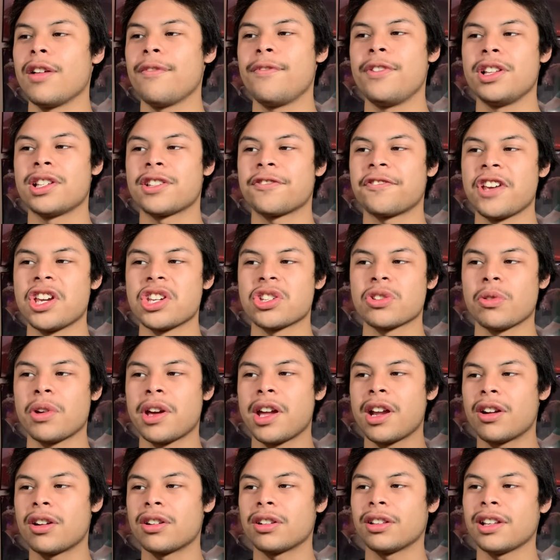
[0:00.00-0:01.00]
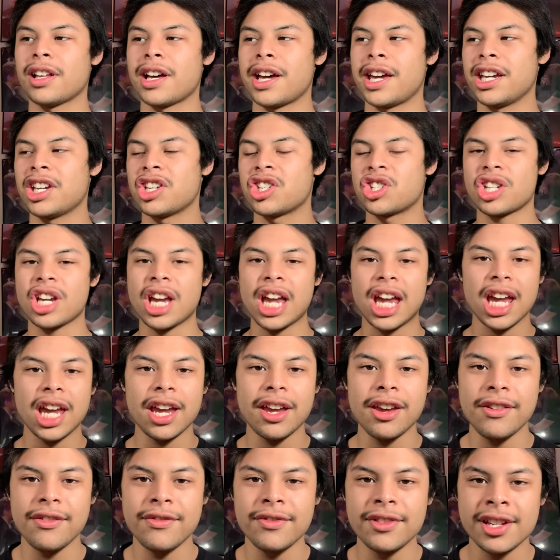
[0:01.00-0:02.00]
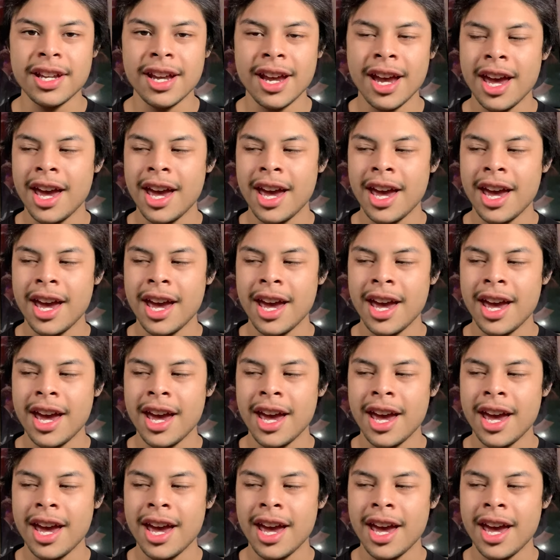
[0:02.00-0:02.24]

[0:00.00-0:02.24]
his facial hair like shaved,